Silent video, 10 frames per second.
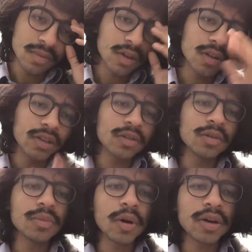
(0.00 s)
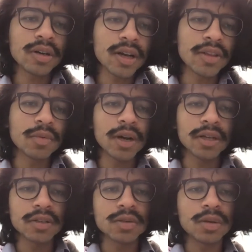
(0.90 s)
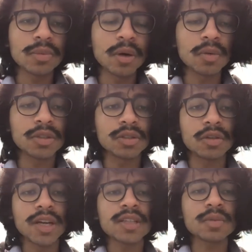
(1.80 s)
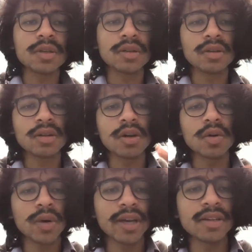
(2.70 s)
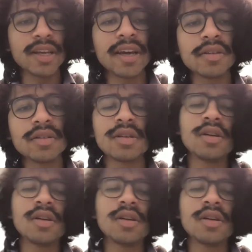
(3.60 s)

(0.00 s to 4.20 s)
clinical part and the regulatory part, which is our next one, go hand in hand.